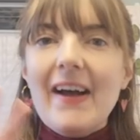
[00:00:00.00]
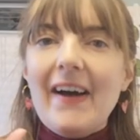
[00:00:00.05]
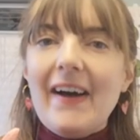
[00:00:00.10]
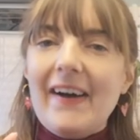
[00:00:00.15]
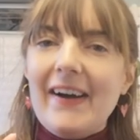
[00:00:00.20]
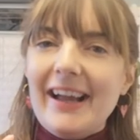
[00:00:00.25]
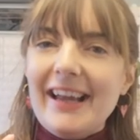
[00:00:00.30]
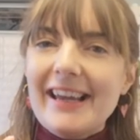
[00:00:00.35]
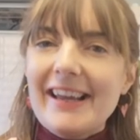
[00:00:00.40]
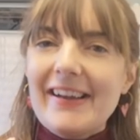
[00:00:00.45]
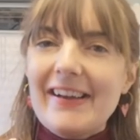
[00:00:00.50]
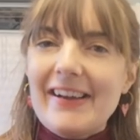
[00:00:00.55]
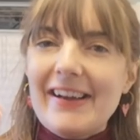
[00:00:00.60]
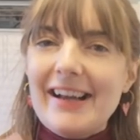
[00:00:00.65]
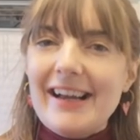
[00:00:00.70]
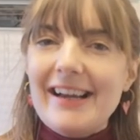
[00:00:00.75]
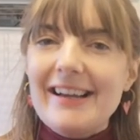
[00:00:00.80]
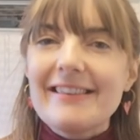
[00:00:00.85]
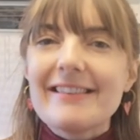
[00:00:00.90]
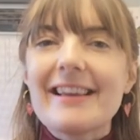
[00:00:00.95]
Hi
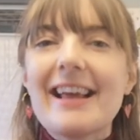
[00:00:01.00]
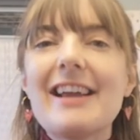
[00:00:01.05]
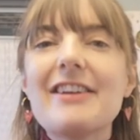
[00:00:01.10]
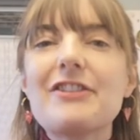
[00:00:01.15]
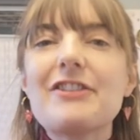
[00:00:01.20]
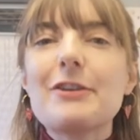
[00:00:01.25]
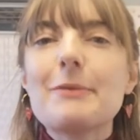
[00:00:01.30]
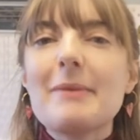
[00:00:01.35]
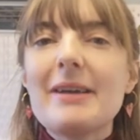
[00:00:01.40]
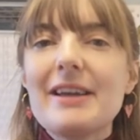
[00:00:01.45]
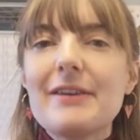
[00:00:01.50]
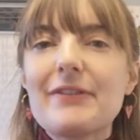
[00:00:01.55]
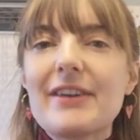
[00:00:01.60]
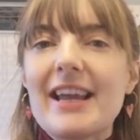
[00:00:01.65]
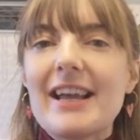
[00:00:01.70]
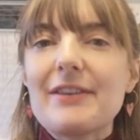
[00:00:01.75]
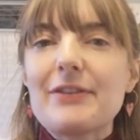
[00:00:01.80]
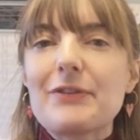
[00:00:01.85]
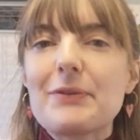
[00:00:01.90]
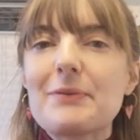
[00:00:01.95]
guys! As you may have
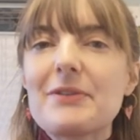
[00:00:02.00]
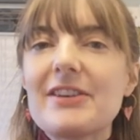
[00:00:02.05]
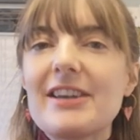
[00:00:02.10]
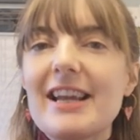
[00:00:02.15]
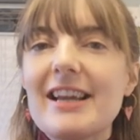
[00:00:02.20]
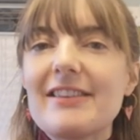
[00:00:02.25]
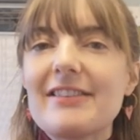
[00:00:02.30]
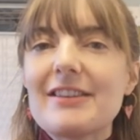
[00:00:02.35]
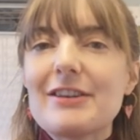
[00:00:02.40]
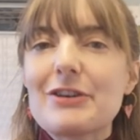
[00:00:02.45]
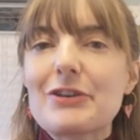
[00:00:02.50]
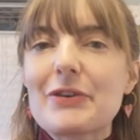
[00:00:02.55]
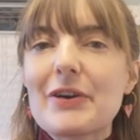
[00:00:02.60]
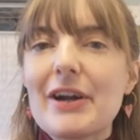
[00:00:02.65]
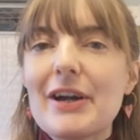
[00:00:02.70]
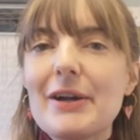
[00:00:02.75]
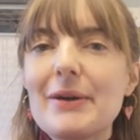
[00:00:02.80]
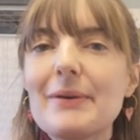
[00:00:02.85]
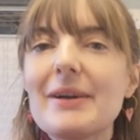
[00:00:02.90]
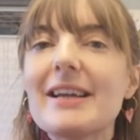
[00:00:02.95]
guessed from today's
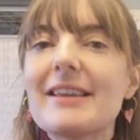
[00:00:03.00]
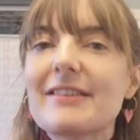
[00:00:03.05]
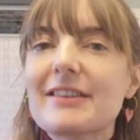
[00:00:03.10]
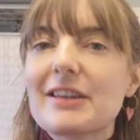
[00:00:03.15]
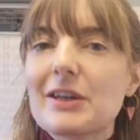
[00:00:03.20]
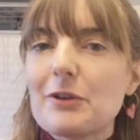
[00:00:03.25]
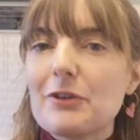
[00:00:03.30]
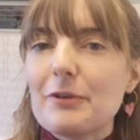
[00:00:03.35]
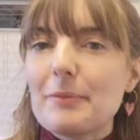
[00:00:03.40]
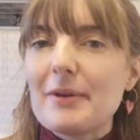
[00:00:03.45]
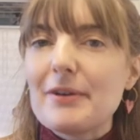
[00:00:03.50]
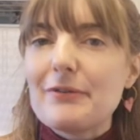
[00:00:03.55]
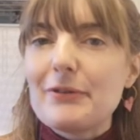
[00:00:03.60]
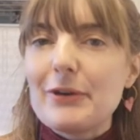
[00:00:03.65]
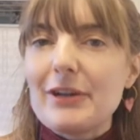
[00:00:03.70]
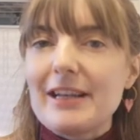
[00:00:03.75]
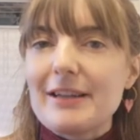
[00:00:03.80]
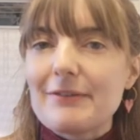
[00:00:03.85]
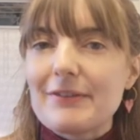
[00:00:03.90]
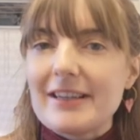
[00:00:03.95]
intro, it's going to be a
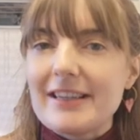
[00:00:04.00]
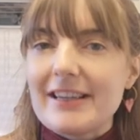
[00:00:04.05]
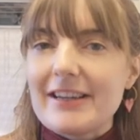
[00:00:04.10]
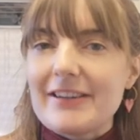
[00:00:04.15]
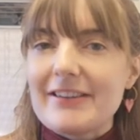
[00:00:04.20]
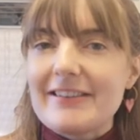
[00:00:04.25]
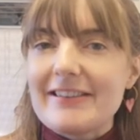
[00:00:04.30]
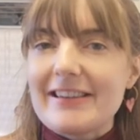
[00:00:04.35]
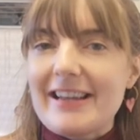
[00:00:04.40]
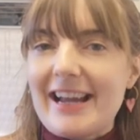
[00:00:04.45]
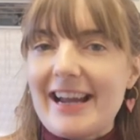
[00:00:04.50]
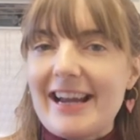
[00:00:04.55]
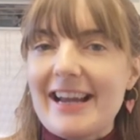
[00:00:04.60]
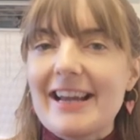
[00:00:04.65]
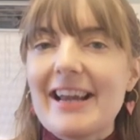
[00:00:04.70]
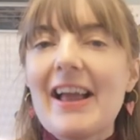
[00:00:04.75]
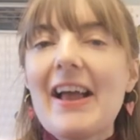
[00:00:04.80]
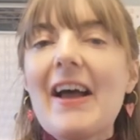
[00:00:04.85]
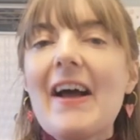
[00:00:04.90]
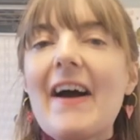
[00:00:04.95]
foiling video
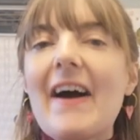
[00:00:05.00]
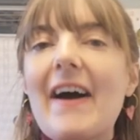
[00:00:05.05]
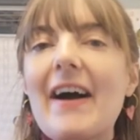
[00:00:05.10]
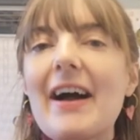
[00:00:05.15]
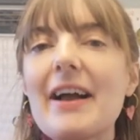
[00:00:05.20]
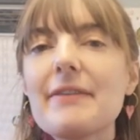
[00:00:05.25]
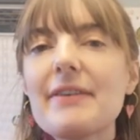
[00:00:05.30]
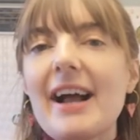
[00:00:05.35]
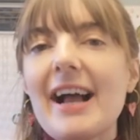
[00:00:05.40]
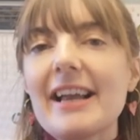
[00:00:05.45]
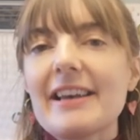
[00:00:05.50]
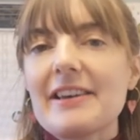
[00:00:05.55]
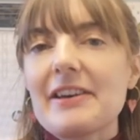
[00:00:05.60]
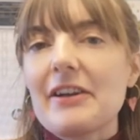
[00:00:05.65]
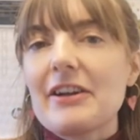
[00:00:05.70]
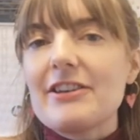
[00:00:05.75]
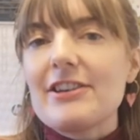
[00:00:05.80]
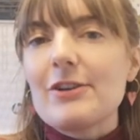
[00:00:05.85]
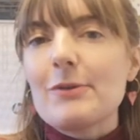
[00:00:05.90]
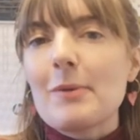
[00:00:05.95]
today. I've had an
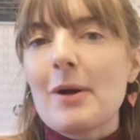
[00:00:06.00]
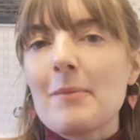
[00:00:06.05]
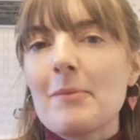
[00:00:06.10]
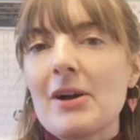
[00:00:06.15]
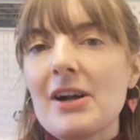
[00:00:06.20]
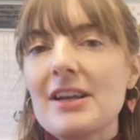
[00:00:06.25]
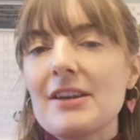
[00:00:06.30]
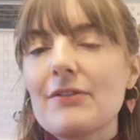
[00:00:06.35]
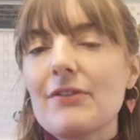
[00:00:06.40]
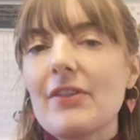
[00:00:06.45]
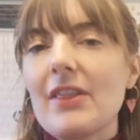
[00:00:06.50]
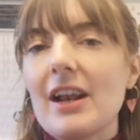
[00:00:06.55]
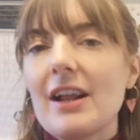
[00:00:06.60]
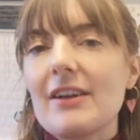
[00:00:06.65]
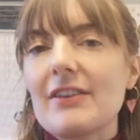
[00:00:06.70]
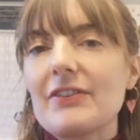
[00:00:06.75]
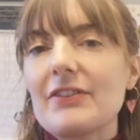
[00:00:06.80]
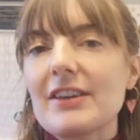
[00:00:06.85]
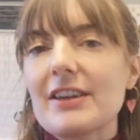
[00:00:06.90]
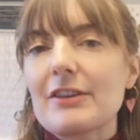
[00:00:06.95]
idea in my mind for the
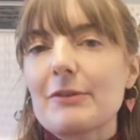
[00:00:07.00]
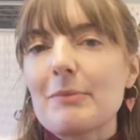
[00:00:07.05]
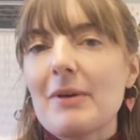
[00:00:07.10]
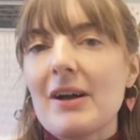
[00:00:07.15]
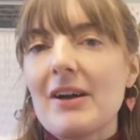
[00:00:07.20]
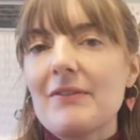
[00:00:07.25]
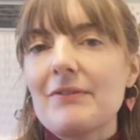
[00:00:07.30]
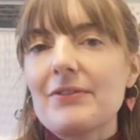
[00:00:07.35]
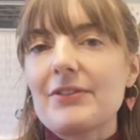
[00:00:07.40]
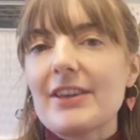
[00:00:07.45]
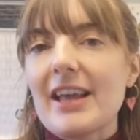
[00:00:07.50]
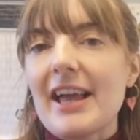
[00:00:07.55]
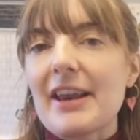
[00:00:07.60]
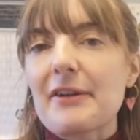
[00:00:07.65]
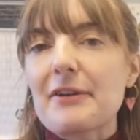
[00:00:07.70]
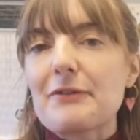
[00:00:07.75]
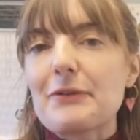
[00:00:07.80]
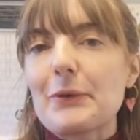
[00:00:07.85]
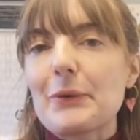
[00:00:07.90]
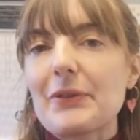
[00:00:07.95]
last six months and
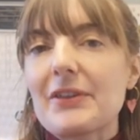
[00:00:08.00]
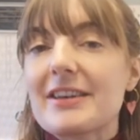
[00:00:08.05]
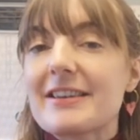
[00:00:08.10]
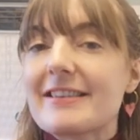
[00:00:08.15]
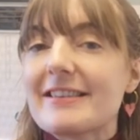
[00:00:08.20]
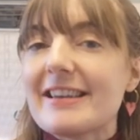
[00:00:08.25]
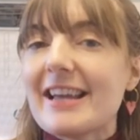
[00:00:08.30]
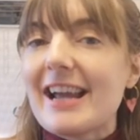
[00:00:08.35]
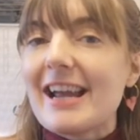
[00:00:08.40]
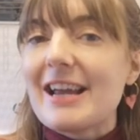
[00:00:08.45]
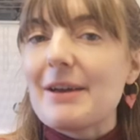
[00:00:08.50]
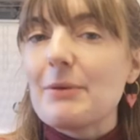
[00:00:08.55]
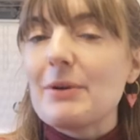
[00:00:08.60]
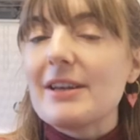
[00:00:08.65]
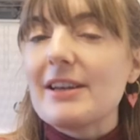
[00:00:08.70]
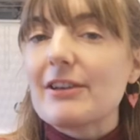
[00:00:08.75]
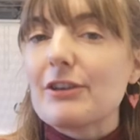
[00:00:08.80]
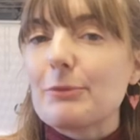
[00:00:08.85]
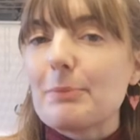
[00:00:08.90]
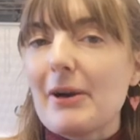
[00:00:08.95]
I thought that today
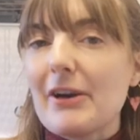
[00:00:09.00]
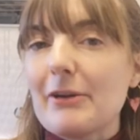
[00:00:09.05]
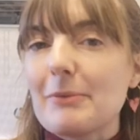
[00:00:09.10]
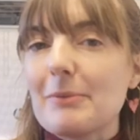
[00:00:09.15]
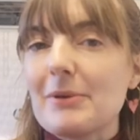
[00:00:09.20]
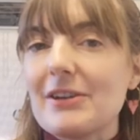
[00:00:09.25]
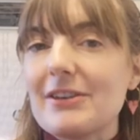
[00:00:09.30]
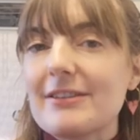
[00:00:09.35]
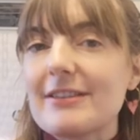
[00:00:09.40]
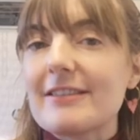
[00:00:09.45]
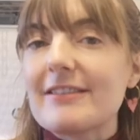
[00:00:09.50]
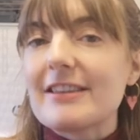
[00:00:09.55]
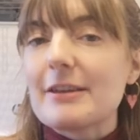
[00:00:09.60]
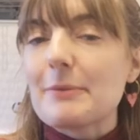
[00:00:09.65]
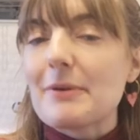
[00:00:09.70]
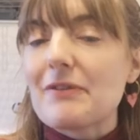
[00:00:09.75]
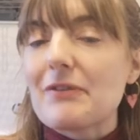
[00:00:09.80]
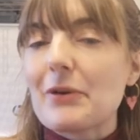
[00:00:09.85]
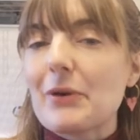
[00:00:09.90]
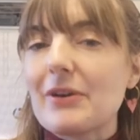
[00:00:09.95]
we'd experiment to see
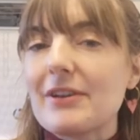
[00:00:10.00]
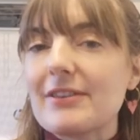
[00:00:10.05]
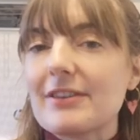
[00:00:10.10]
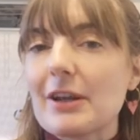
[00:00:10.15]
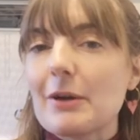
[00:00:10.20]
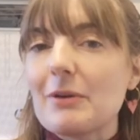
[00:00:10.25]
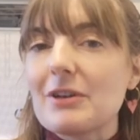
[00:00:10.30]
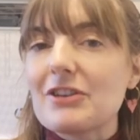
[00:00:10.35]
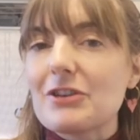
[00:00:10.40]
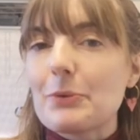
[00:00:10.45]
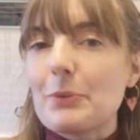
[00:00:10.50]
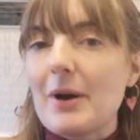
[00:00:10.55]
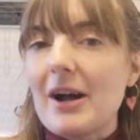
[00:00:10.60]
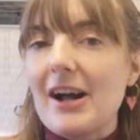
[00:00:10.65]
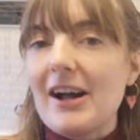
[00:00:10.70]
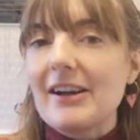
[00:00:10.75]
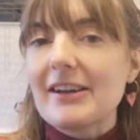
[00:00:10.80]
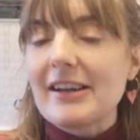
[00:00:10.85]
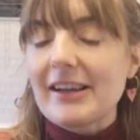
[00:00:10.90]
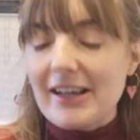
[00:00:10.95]
whether or not it's going to
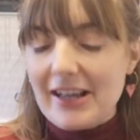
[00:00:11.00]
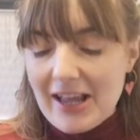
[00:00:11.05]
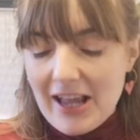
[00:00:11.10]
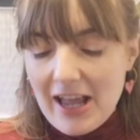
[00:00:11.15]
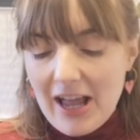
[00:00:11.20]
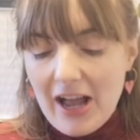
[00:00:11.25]
work.